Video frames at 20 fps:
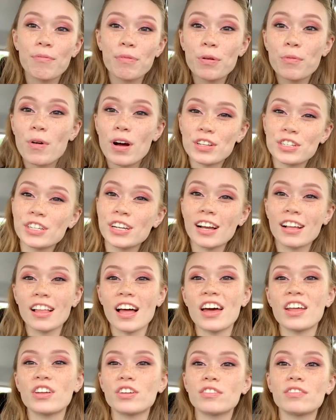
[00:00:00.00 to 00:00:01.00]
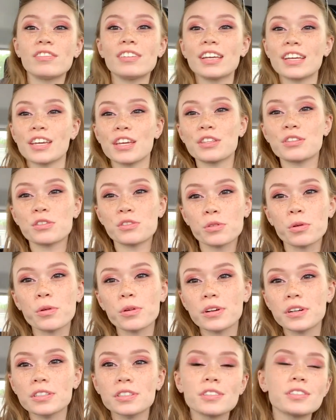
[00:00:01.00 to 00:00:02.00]
been watching a lot of Nikki
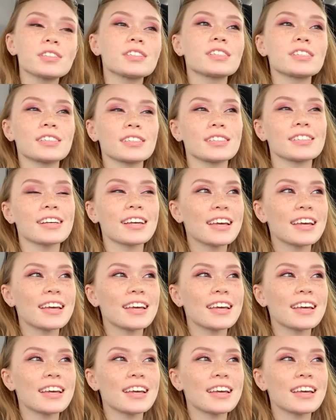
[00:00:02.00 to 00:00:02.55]
tutorials.